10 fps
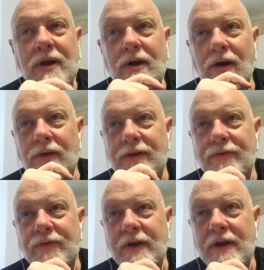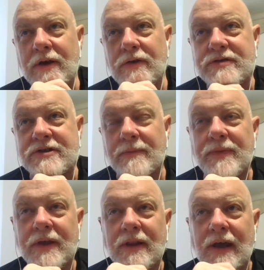to call this video
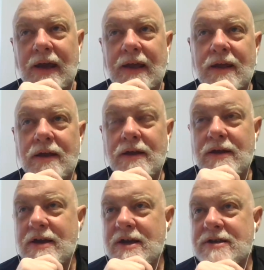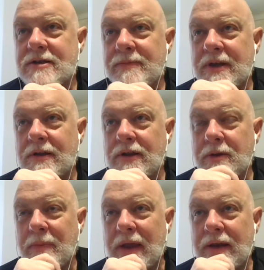something
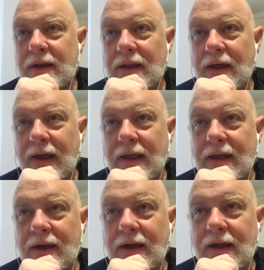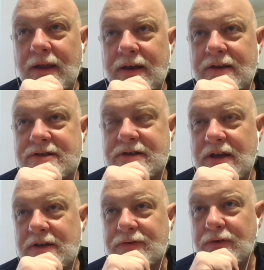clickbaity, like in
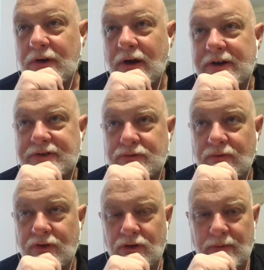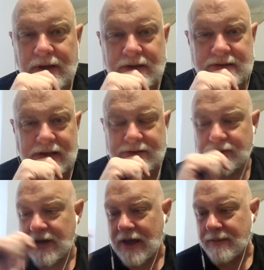exchange for an honest review, because that's
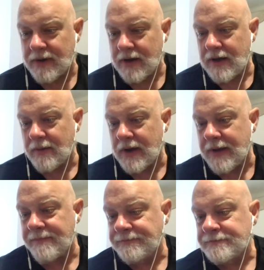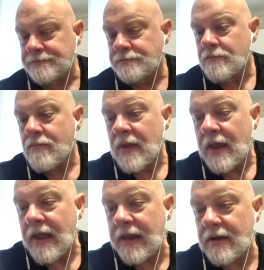what happened. Anyway,
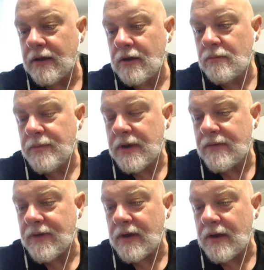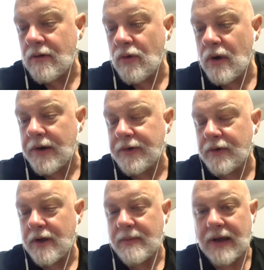had a little bit of a
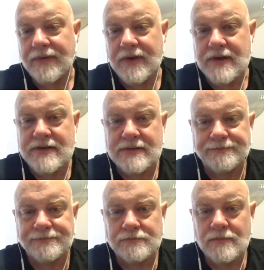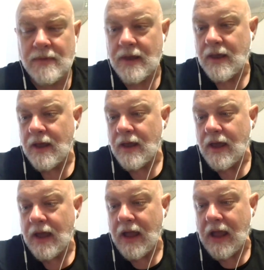quandary about this,
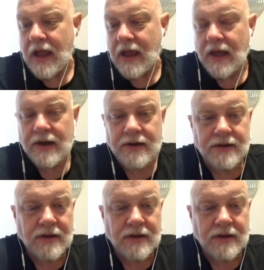and